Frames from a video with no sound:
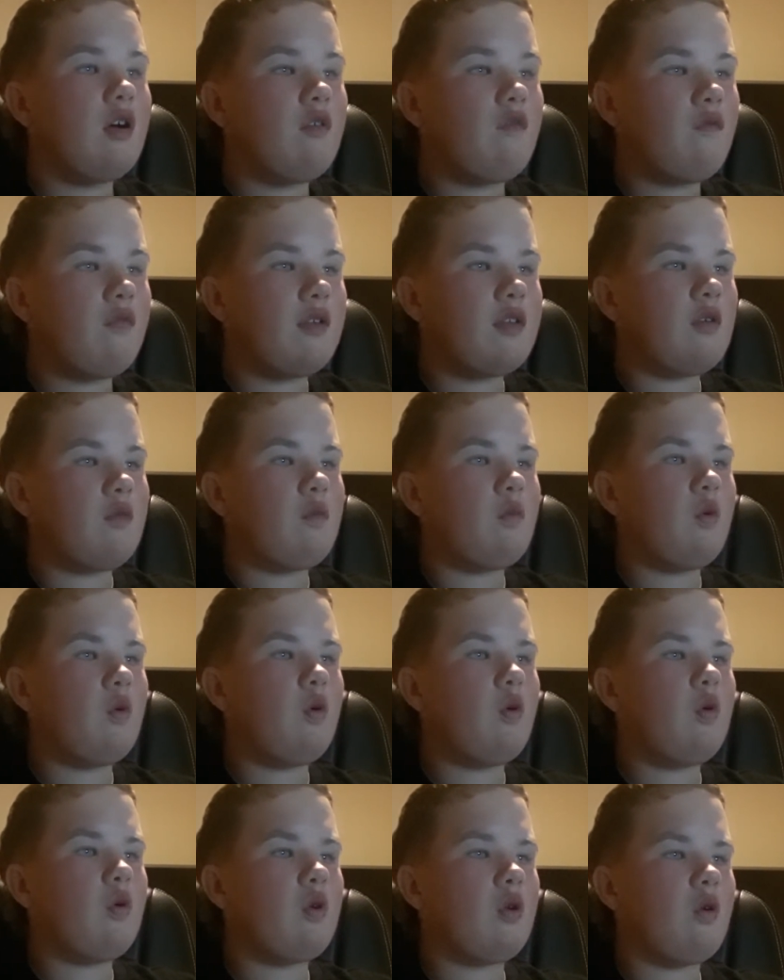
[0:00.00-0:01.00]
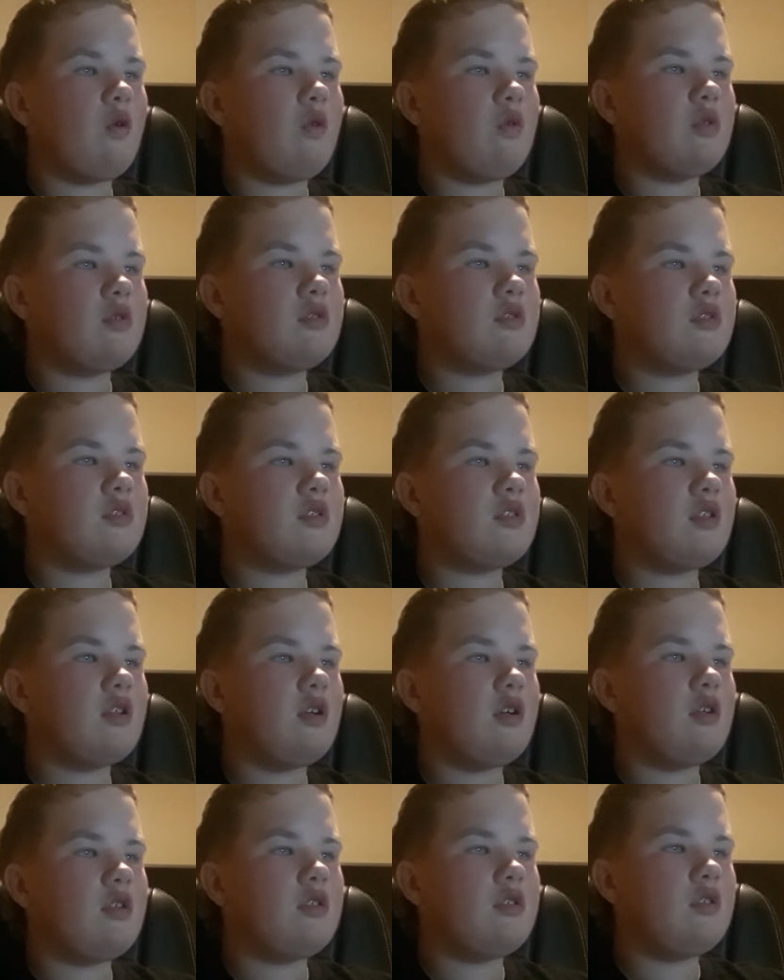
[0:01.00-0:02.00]
for the warlords,
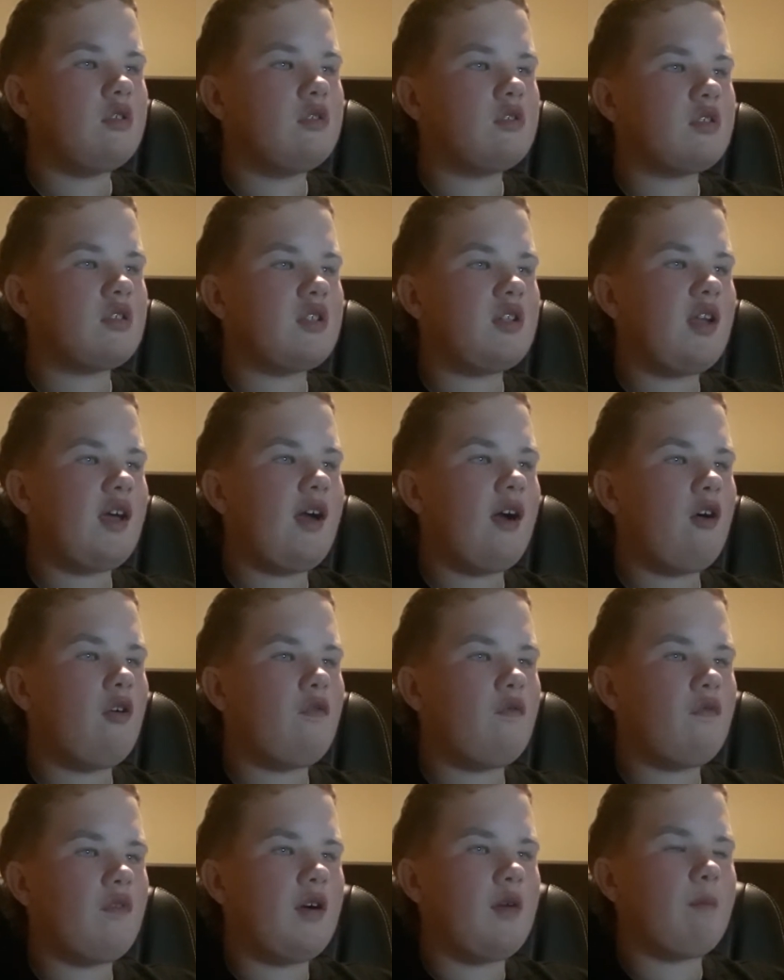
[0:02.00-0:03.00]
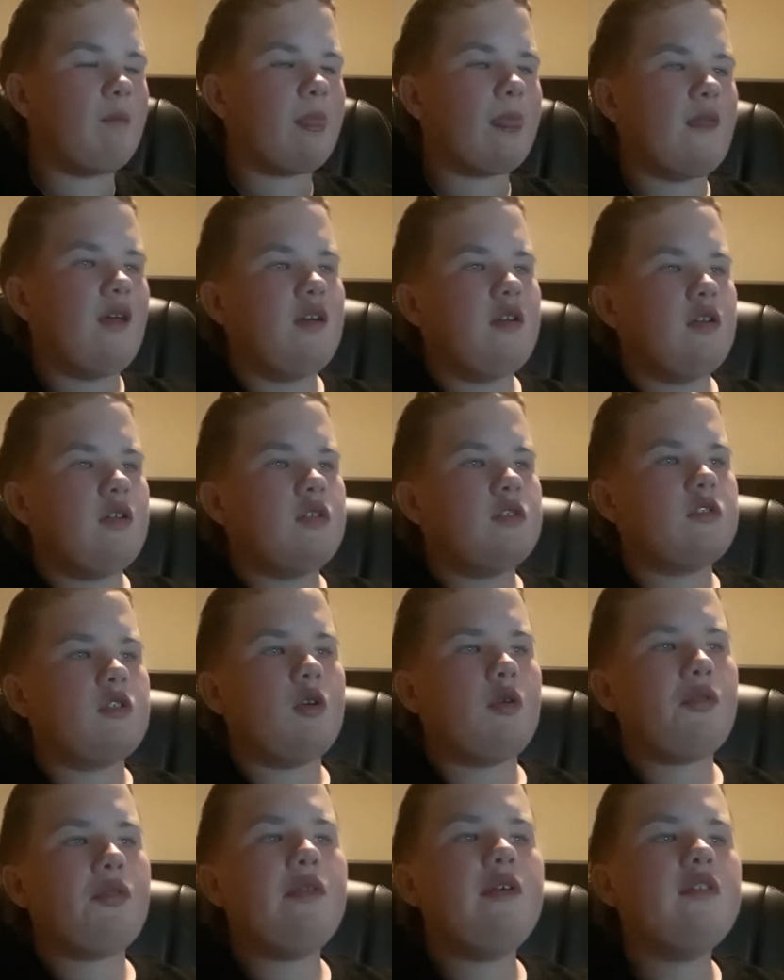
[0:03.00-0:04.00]
using an alpha.
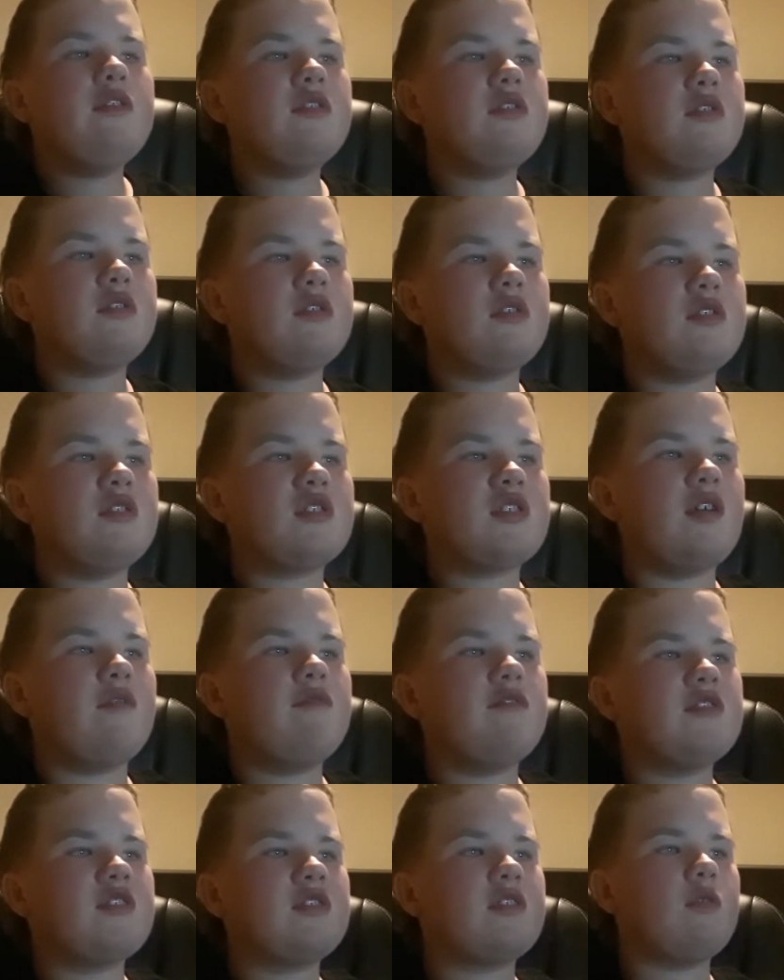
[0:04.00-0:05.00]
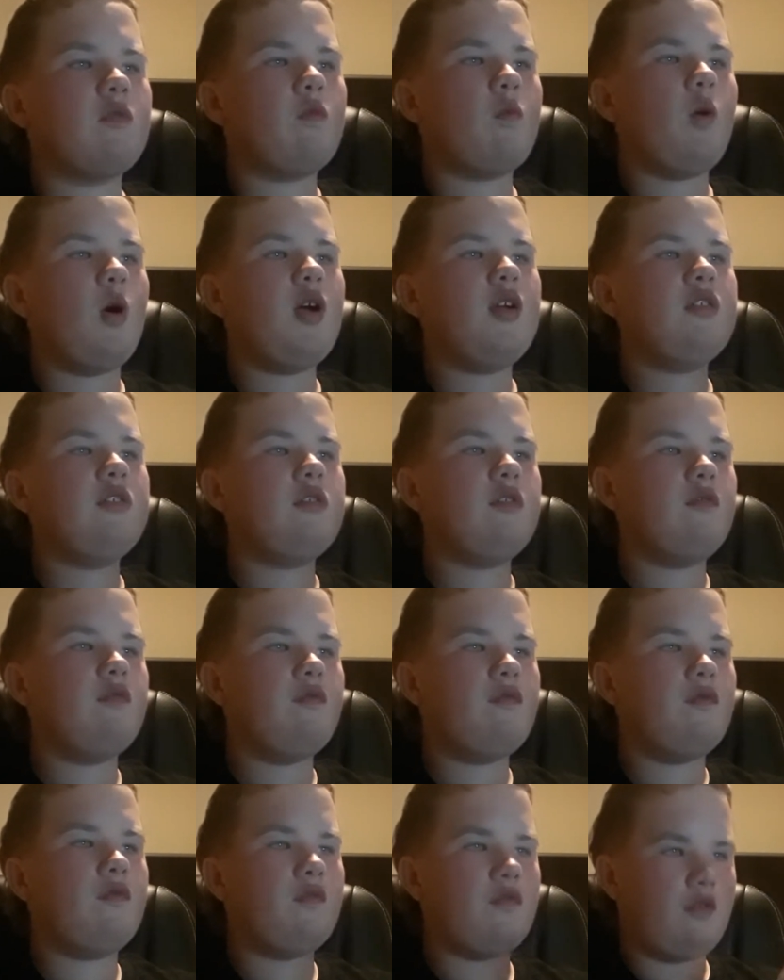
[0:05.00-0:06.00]
Toothless discovers the White
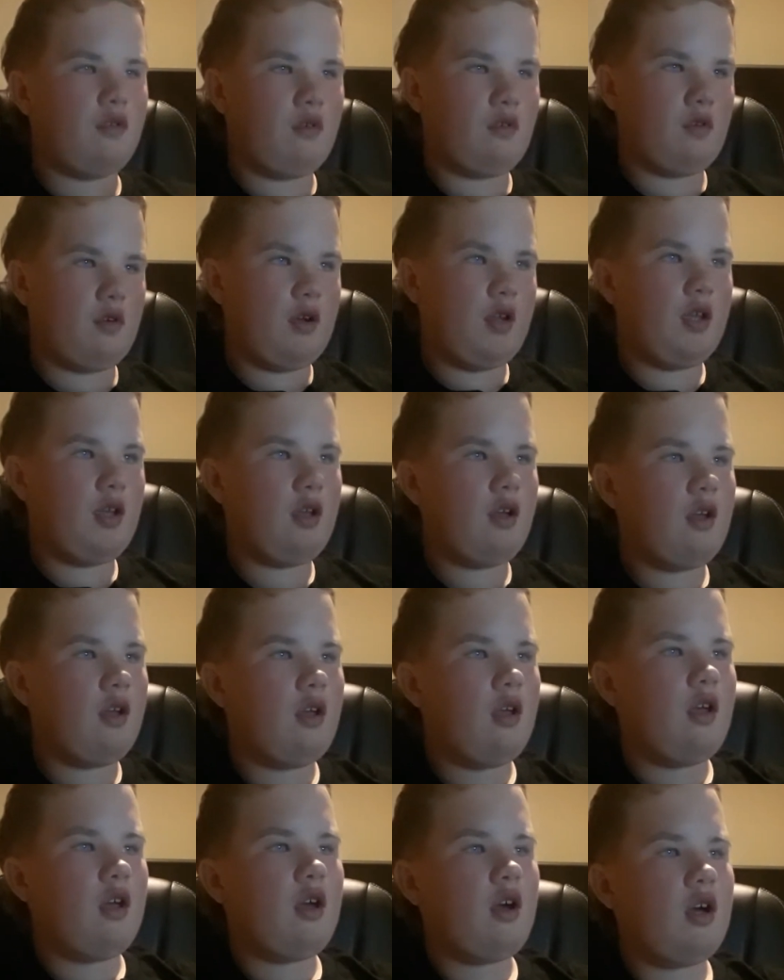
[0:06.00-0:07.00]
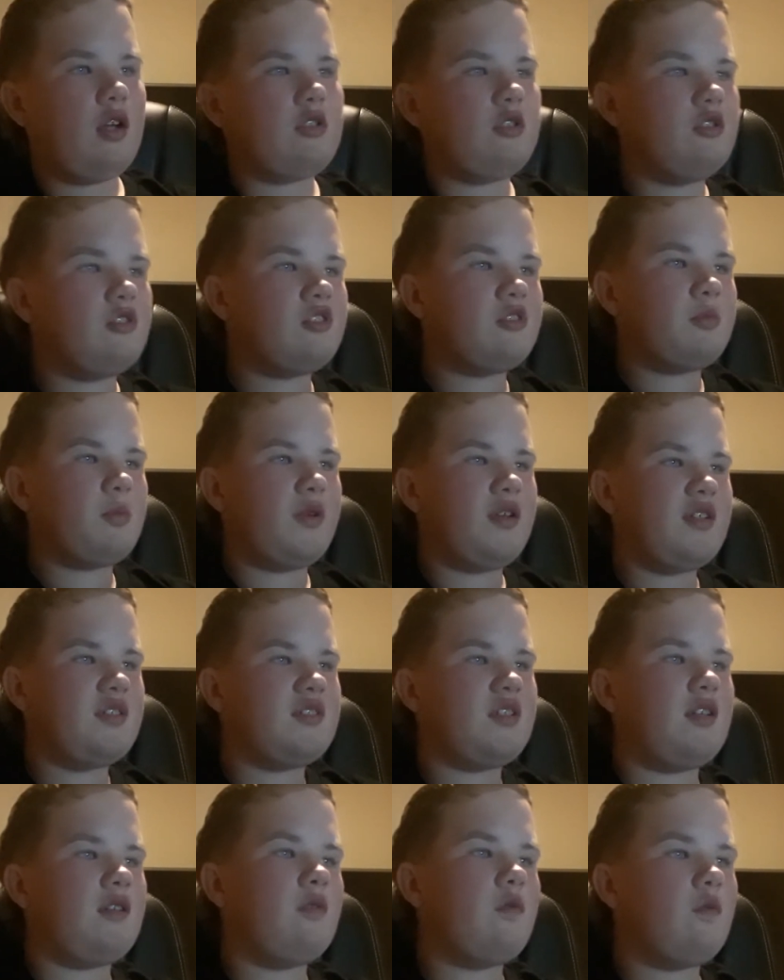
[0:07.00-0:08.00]
Fury, a new
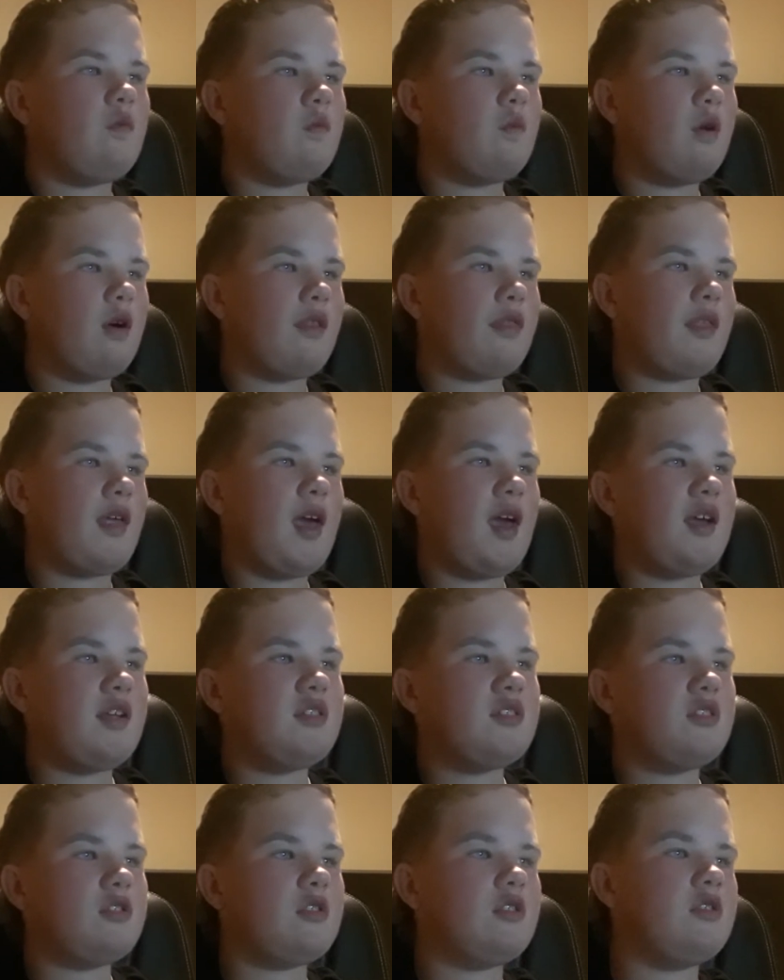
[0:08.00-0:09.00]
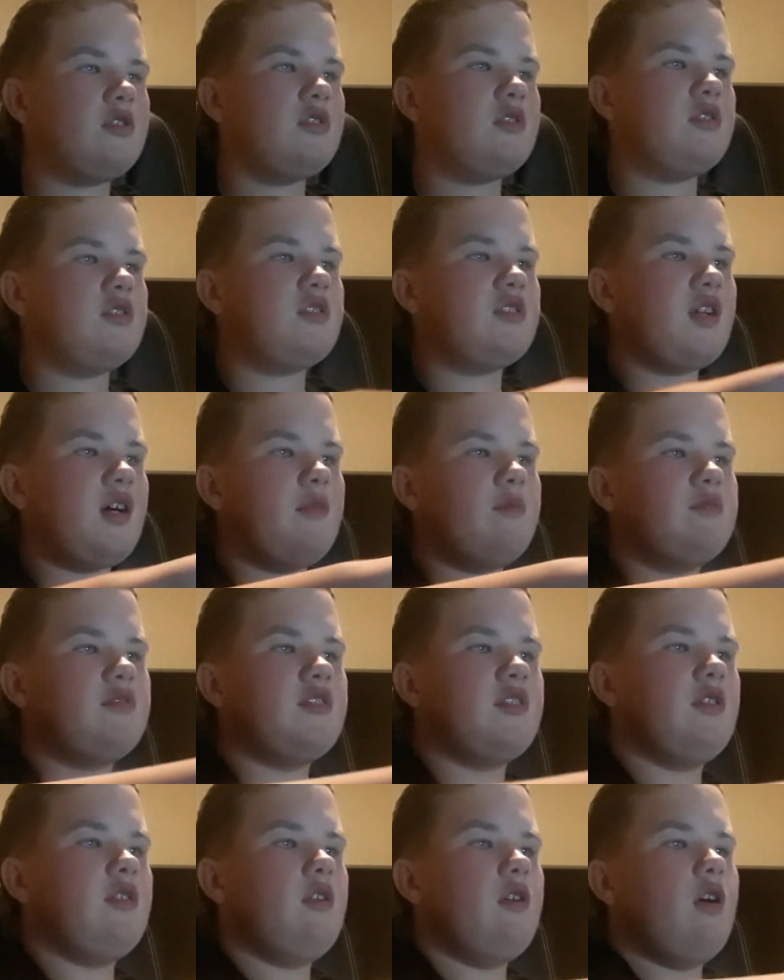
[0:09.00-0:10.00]
species with Astrid
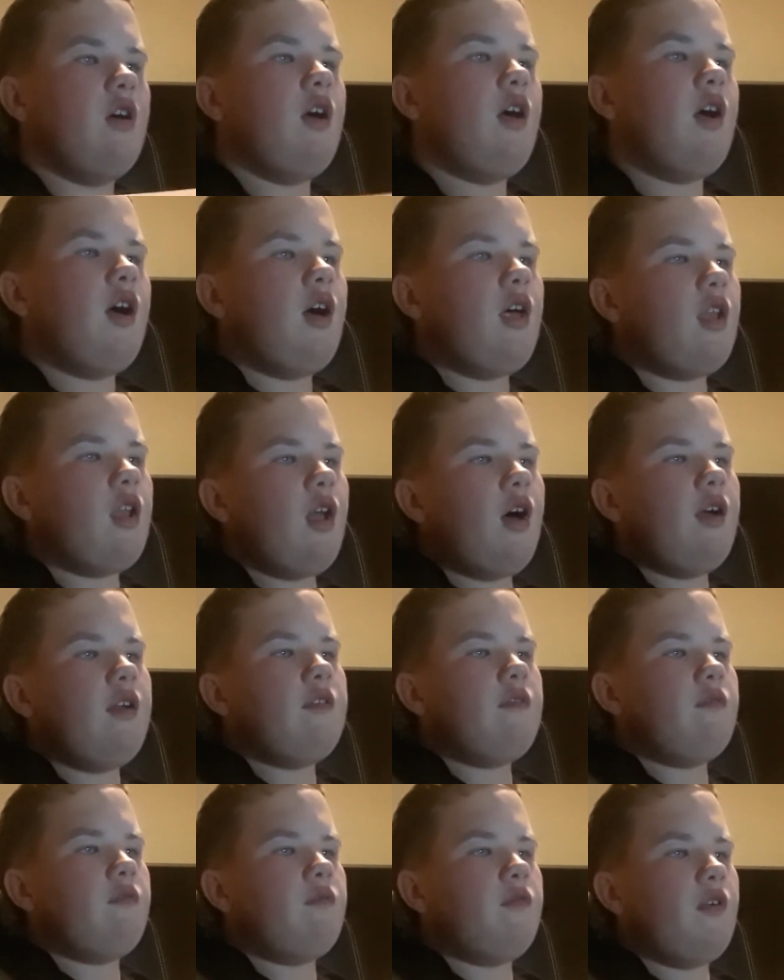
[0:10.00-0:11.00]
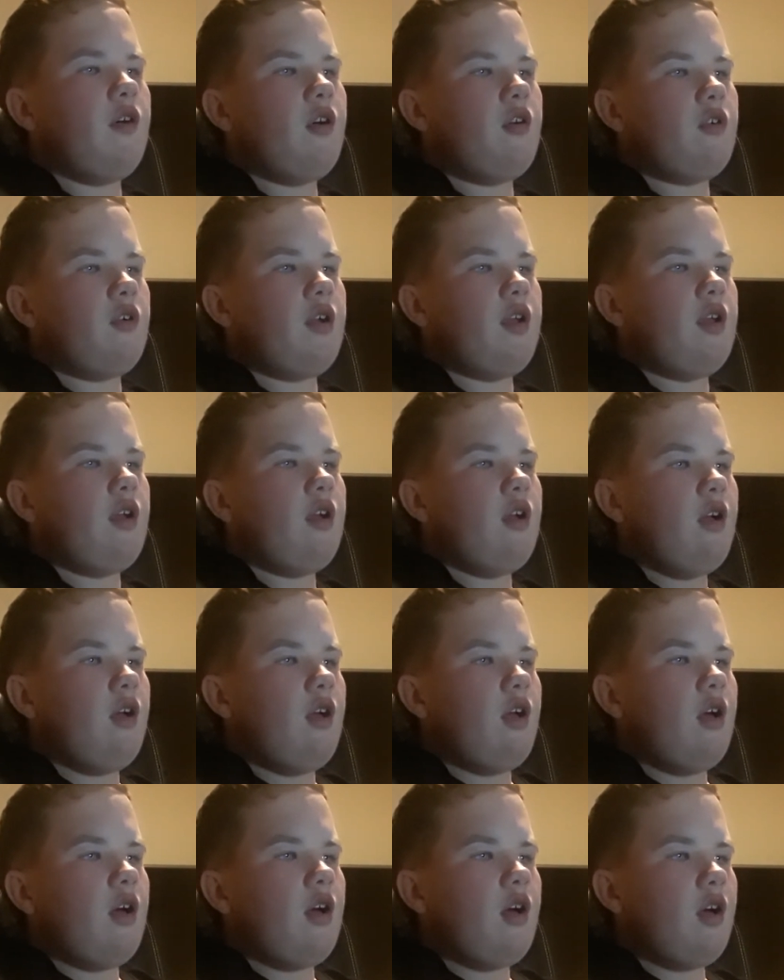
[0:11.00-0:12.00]
Stubbs, a light furry,
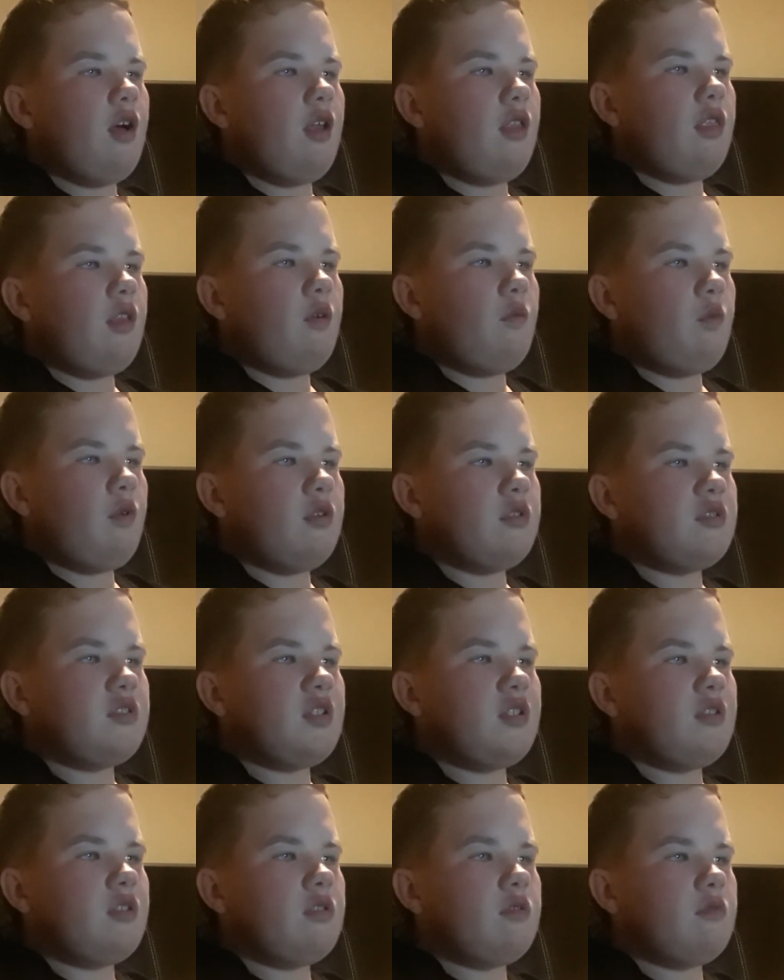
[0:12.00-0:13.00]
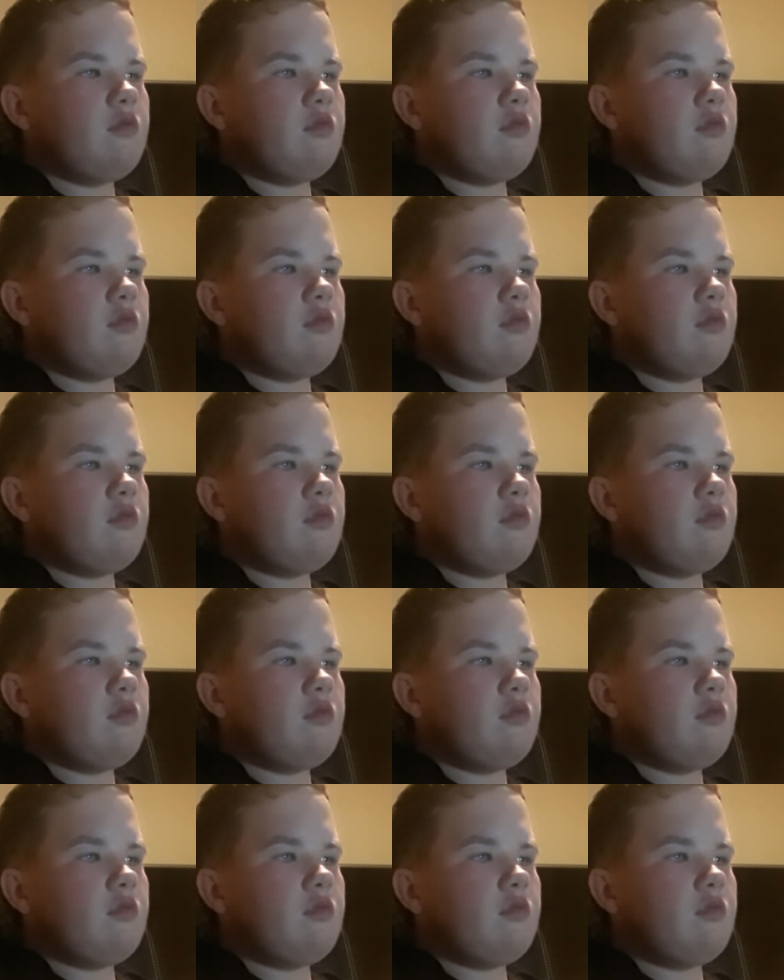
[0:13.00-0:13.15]
in the woods, and